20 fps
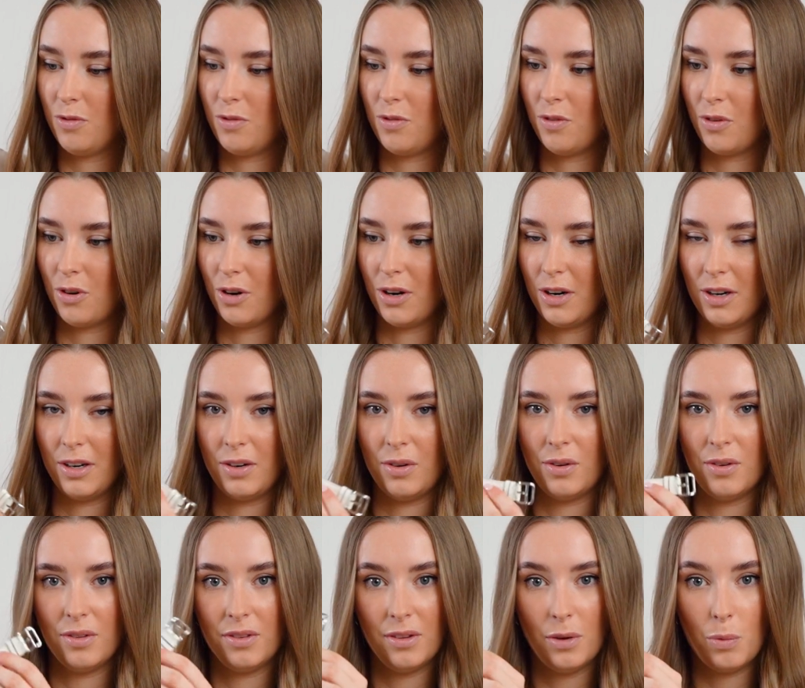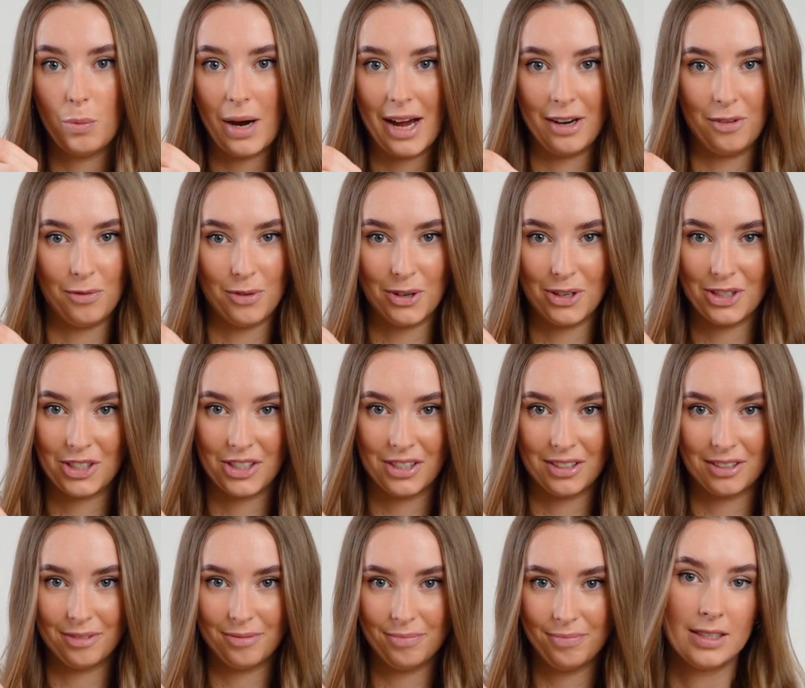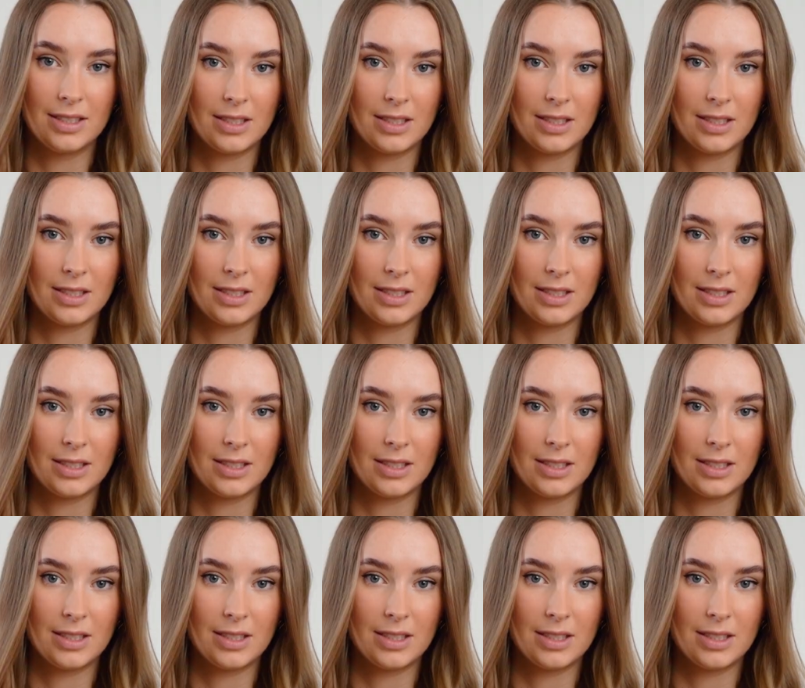for the white version.